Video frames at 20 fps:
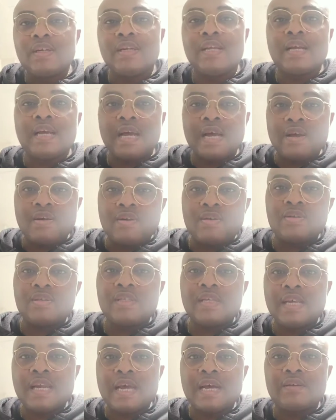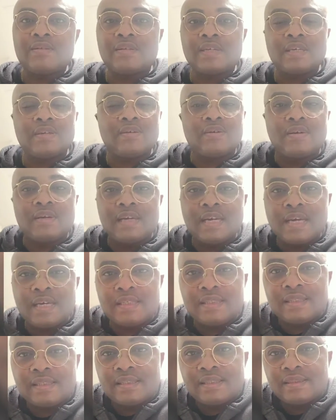They are all sellouts and all
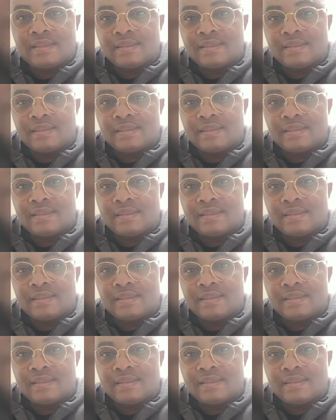that.